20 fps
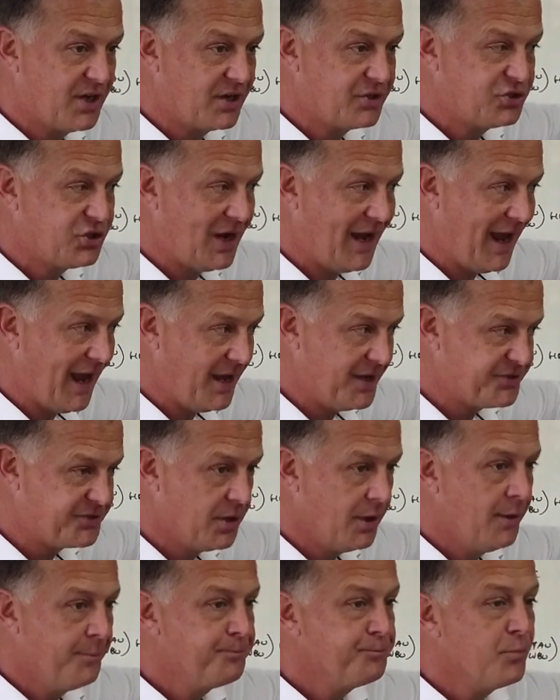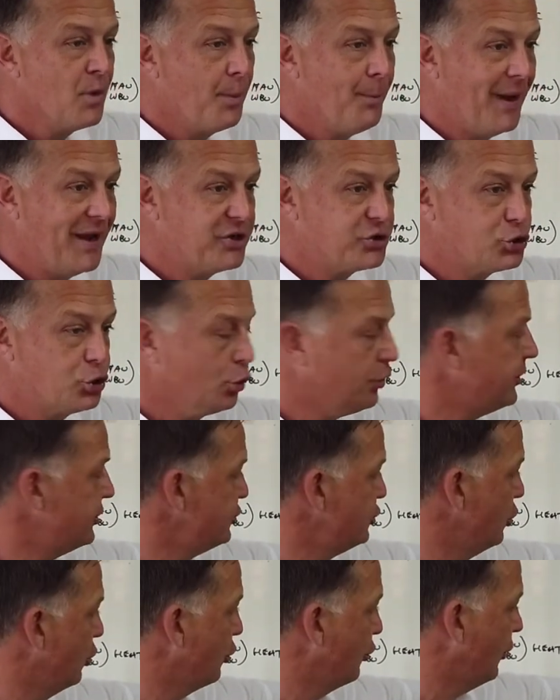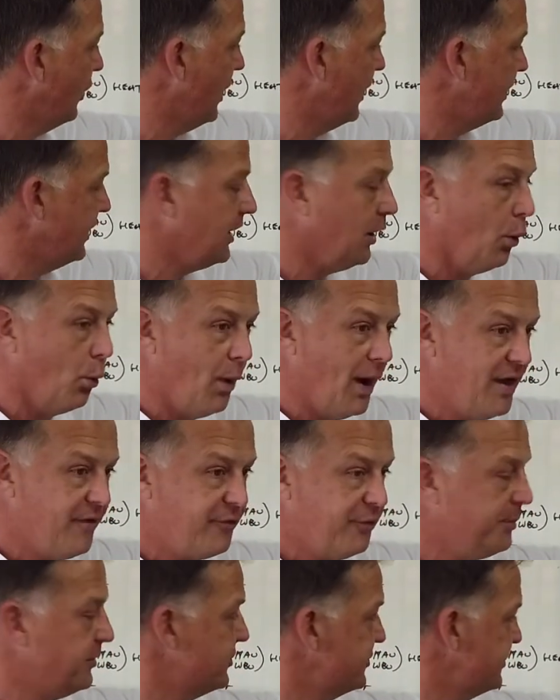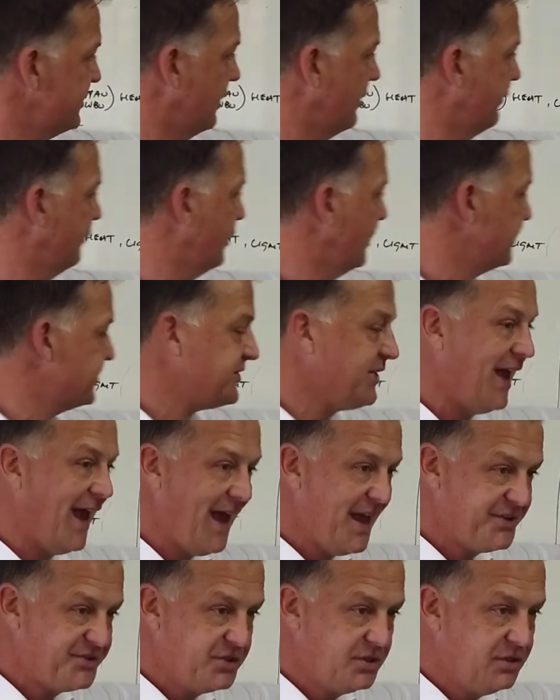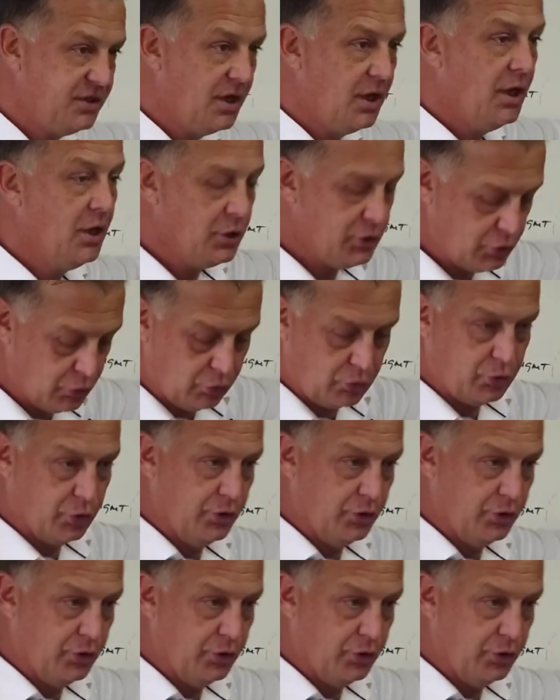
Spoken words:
such as make sure that you're grinding away from yourself. What is the hazard? You